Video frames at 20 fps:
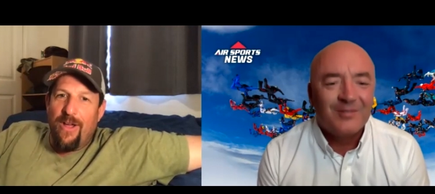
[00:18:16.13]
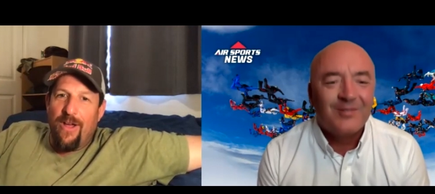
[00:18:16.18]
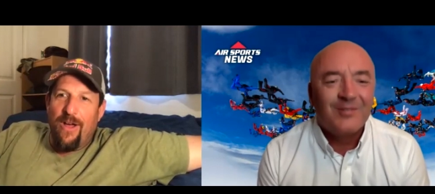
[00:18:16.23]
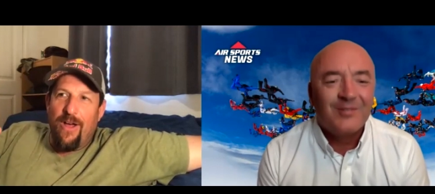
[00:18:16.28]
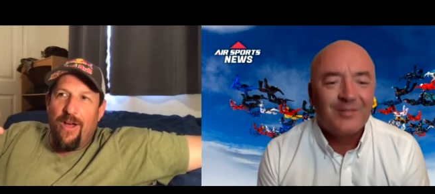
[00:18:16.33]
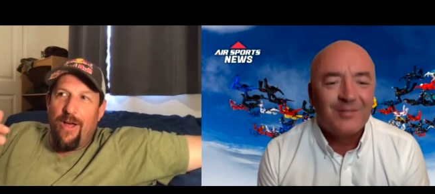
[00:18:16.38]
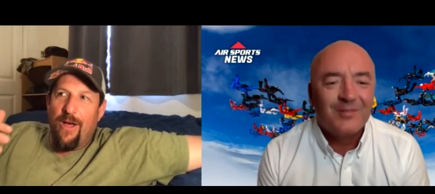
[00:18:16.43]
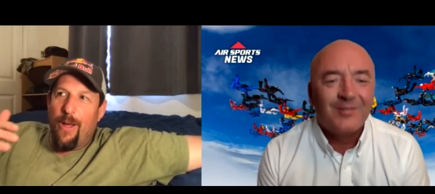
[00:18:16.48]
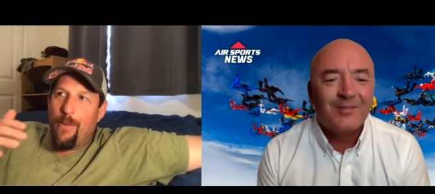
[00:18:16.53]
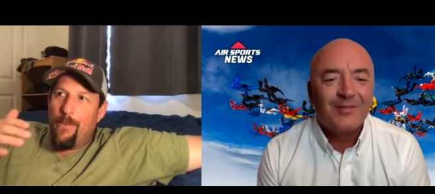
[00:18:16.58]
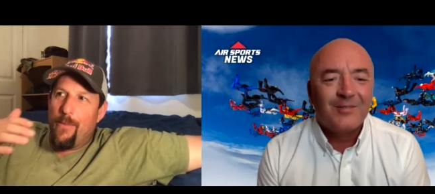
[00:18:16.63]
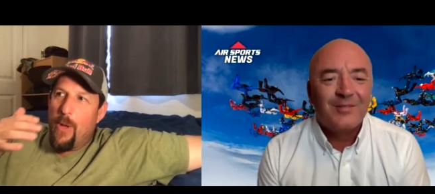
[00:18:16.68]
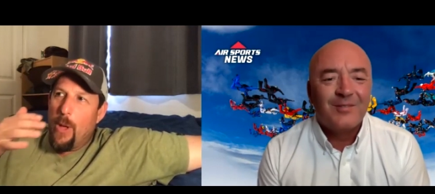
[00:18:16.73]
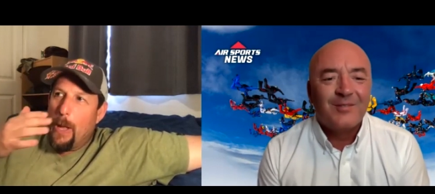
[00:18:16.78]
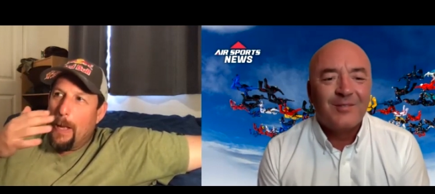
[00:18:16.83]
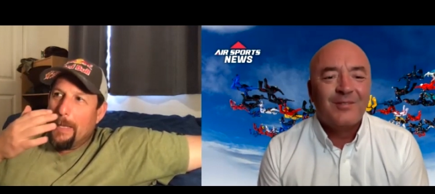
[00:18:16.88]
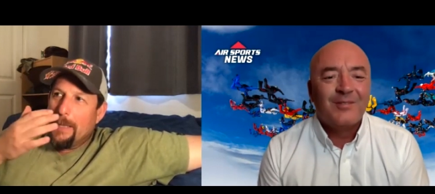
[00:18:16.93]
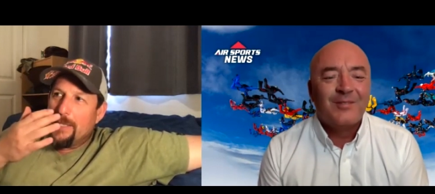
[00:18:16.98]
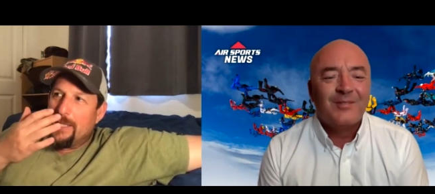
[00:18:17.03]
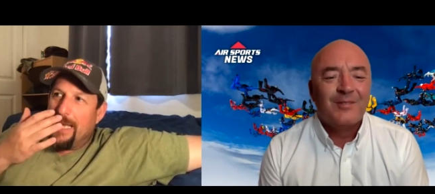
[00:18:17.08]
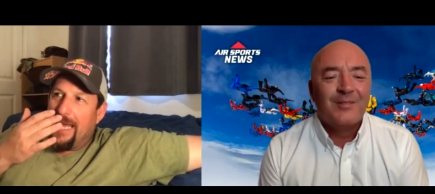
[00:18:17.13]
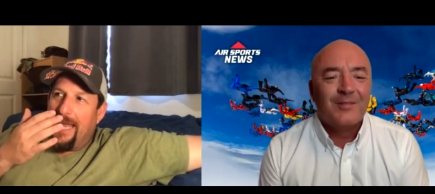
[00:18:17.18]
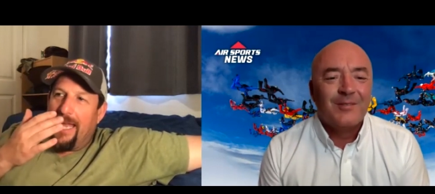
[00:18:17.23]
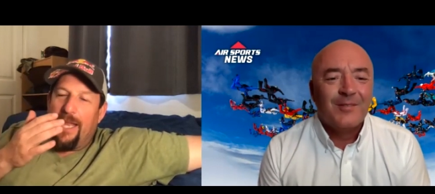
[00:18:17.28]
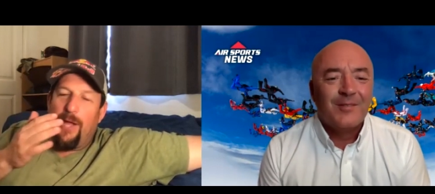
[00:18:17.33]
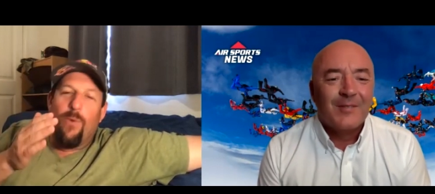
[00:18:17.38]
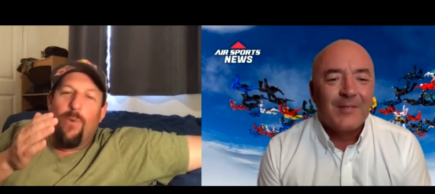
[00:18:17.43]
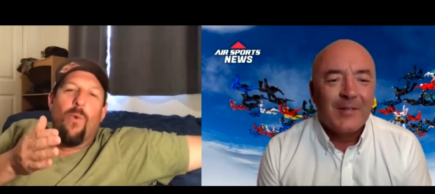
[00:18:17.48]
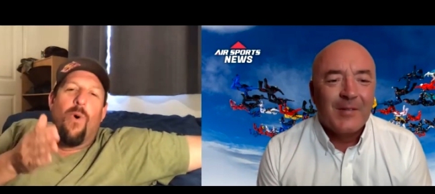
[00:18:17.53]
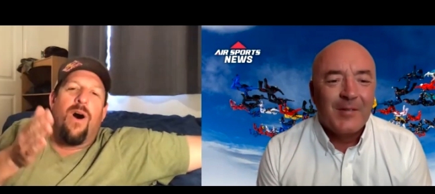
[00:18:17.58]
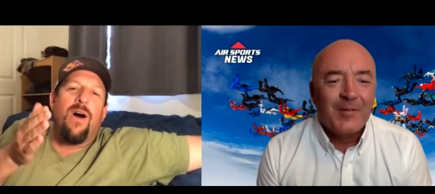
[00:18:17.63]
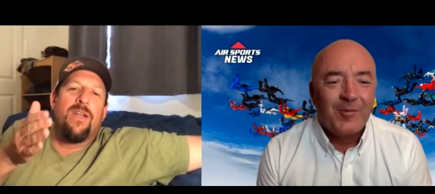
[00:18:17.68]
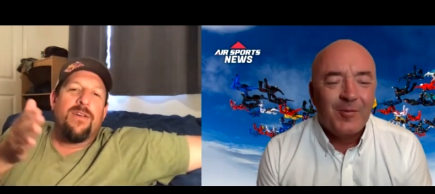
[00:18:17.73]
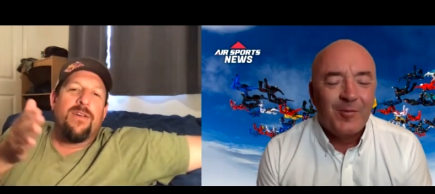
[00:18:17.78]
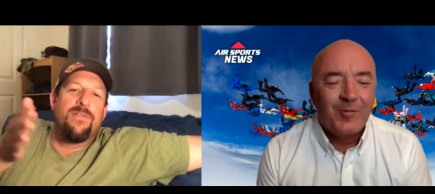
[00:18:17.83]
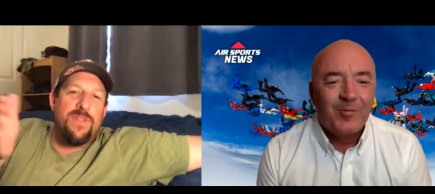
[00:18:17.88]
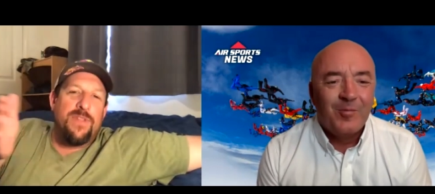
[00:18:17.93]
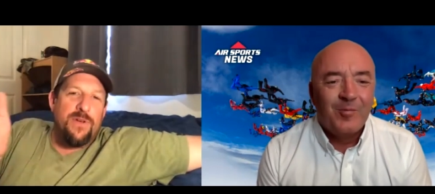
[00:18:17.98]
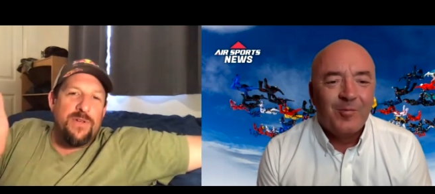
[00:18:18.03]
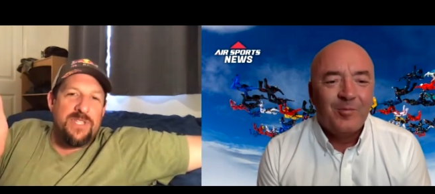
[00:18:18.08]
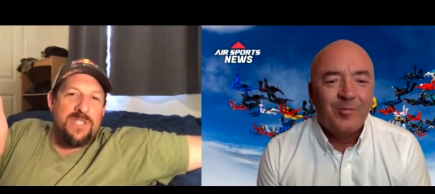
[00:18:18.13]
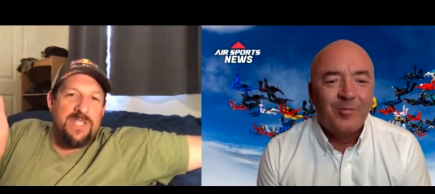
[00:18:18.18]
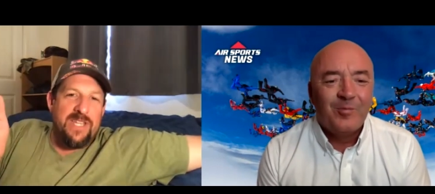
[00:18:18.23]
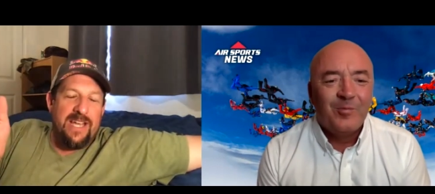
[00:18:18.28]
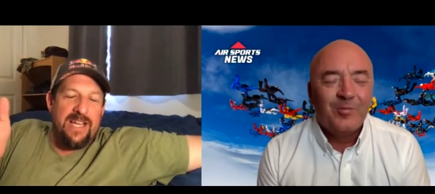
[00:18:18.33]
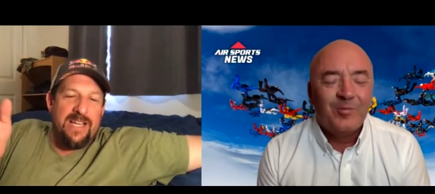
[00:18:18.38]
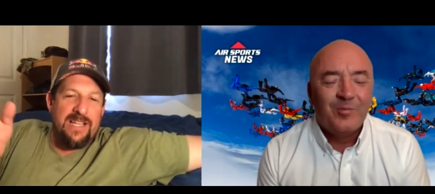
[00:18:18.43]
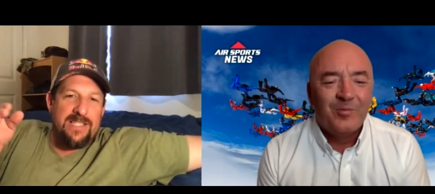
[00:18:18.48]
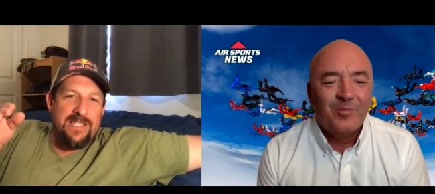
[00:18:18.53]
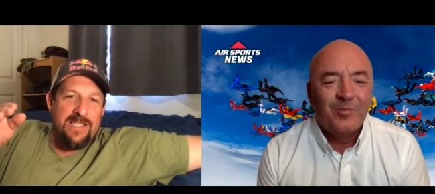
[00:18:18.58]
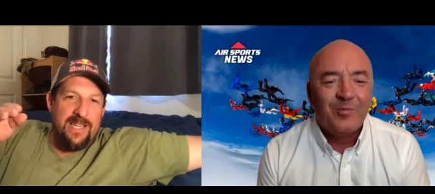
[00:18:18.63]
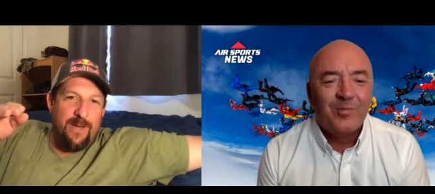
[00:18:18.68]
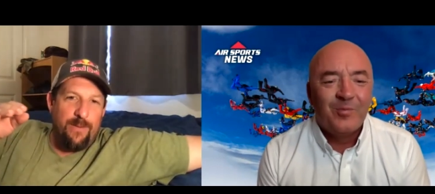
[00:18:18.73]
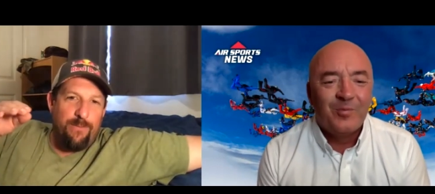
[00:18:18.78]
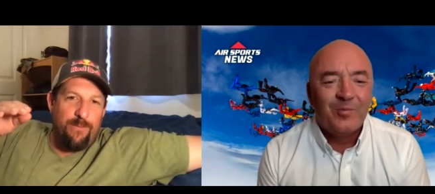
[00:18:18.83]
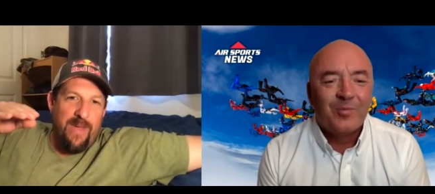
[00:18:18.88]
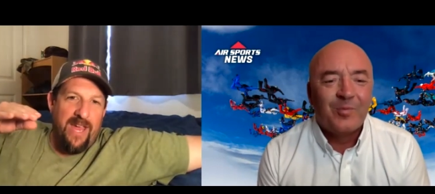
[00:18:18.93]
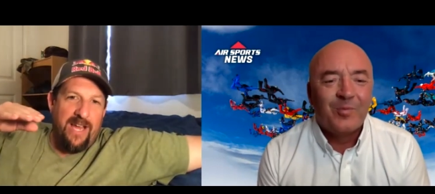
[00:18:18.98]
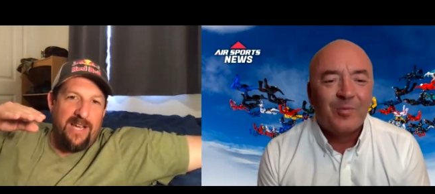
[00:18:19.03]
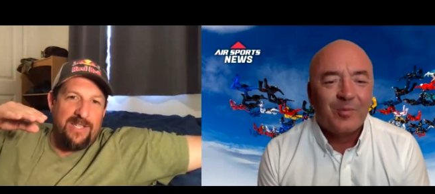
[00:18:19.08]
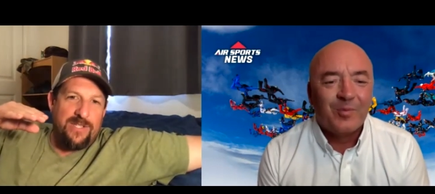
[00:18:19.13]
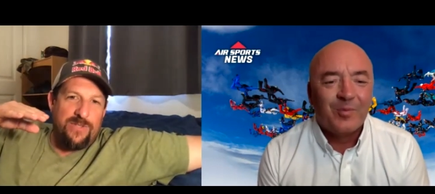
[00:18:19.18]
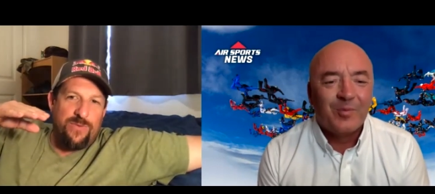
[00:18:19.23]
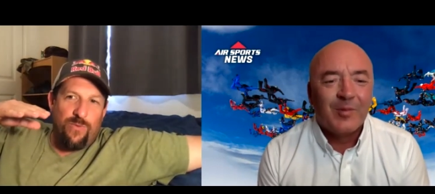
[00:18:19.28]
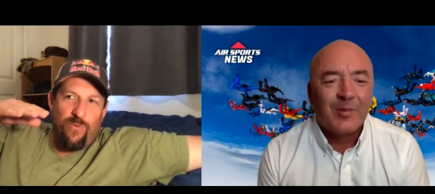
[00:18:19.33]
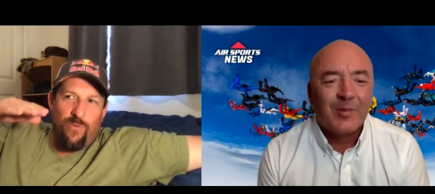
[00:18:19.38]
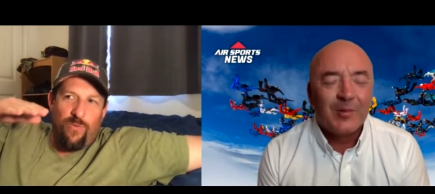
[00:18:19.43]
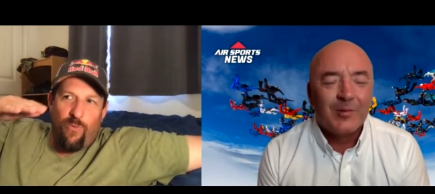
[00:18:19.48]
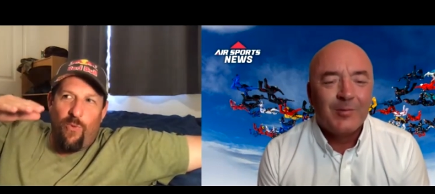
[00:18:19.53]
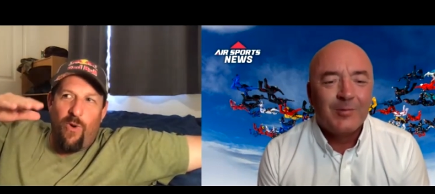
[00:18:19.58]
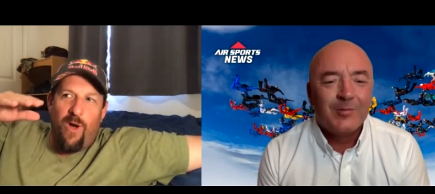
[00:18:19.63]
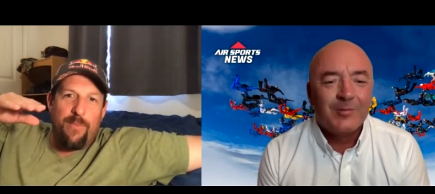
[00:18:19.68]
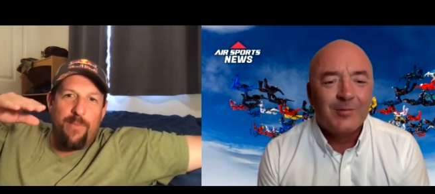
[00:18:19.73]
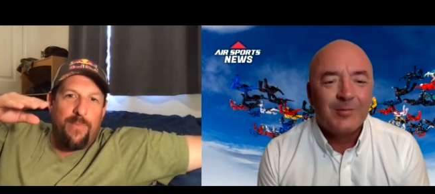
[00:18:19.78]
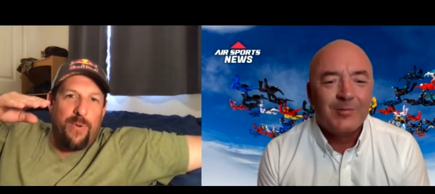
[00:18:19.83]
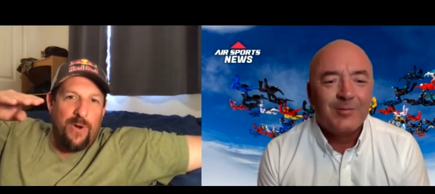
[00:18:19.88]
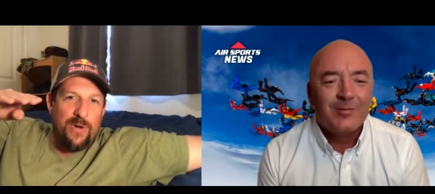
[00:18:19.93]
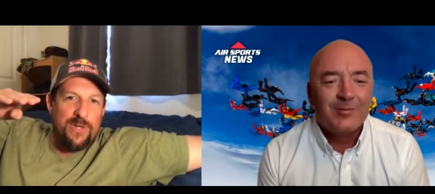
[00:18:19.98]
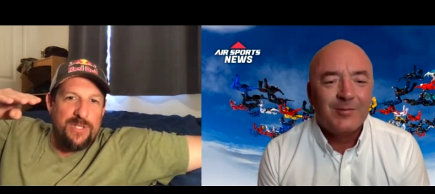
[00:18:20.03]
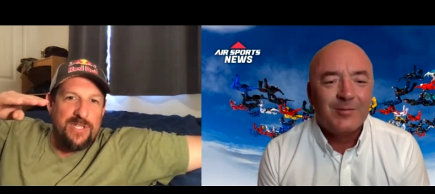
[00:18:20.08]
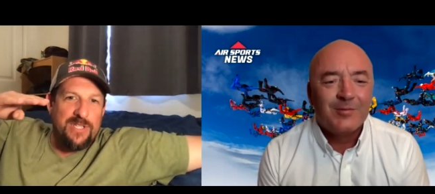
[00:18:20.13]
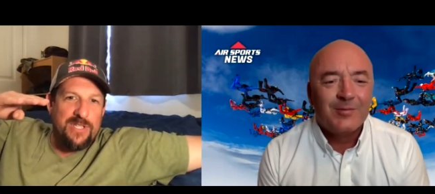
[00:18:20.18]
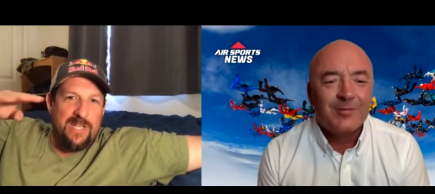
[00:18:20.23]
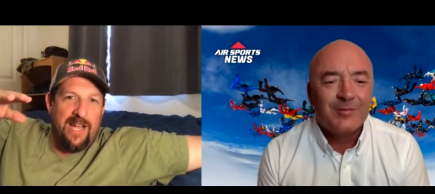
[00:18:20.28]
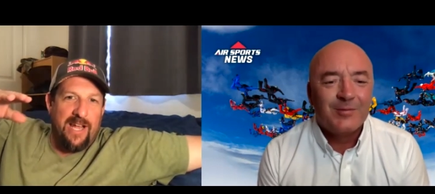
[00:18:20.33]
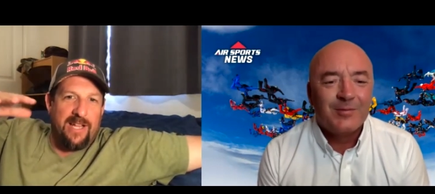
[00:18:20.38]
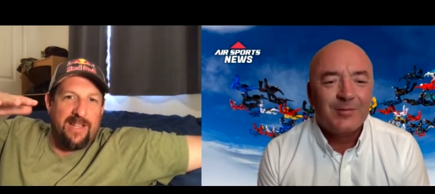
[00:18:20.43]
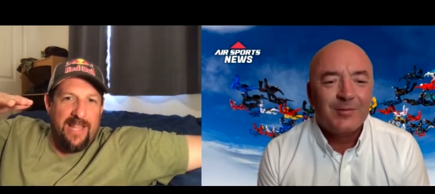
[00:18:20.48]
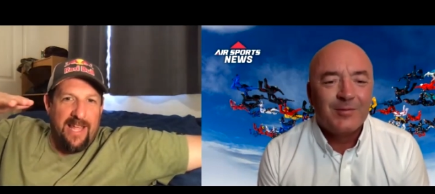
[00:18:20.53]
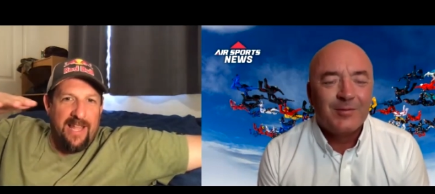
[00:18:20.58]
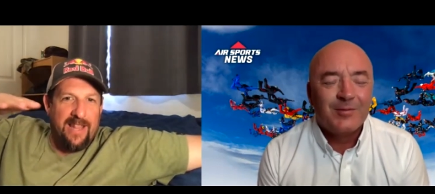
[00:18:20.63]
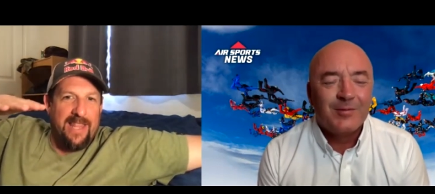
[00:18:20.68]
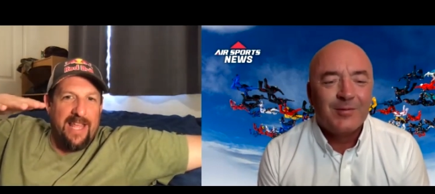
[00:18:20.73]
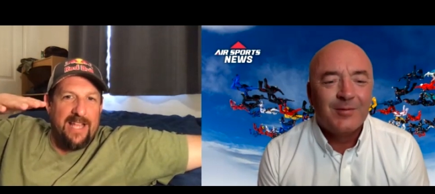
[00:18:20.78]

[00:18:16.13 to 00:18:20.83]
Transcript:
Speaker 1: Um, any one of those things, it makes one person like that.